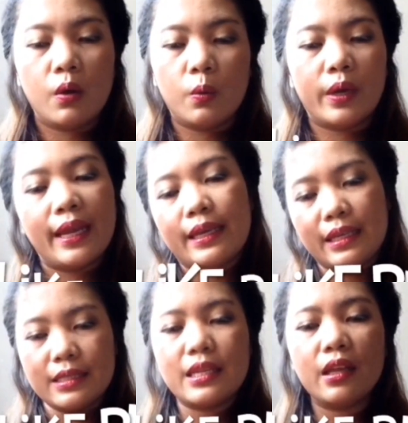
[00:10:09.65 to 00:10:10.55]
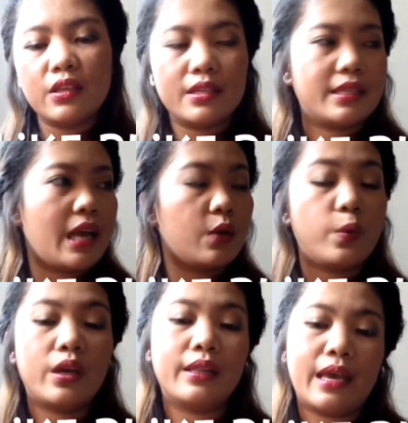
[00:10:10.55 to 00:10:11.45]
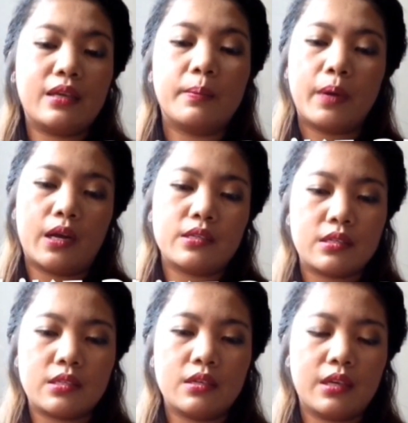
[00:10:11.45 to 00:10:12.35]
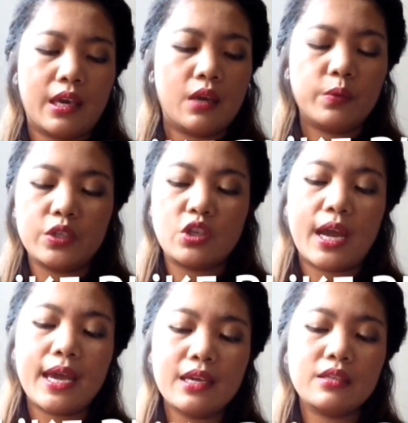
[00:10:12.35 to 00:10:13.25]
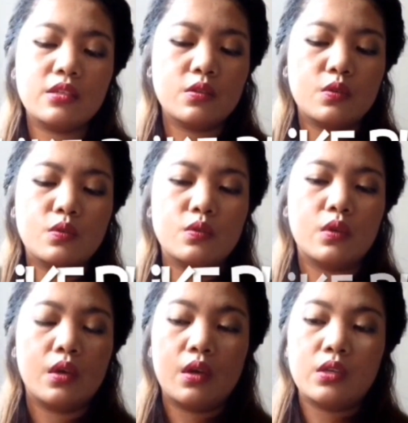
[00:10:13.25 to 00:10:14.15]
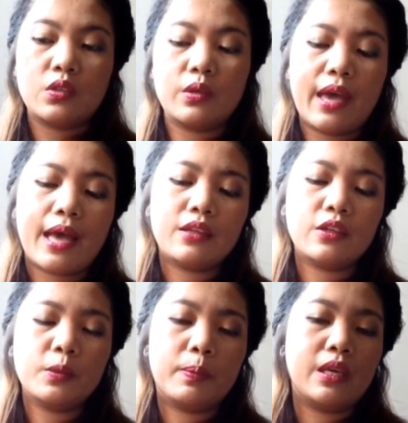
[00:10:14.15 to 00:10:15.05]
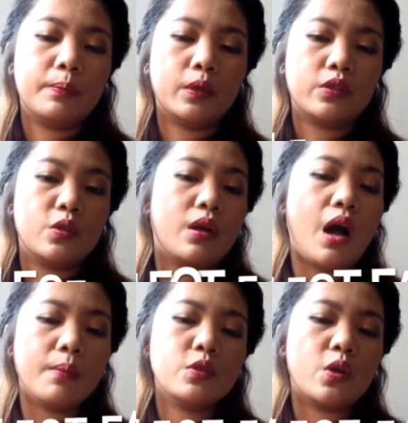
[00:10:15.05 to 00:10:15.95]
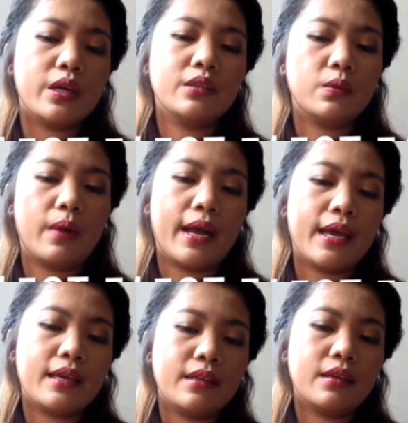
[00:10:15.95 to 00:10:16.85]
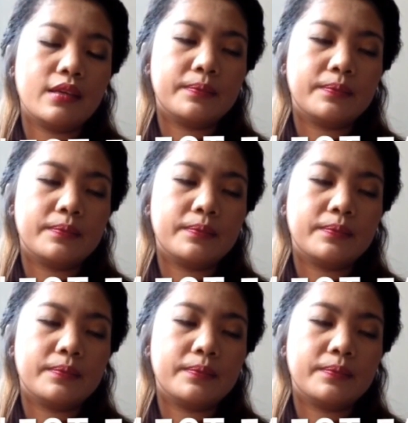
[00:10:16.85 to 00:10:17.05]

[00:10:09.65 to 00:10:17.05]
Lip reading: What I can tell you is like we are like a bus, okay? We're trying to gather people to come join the ride.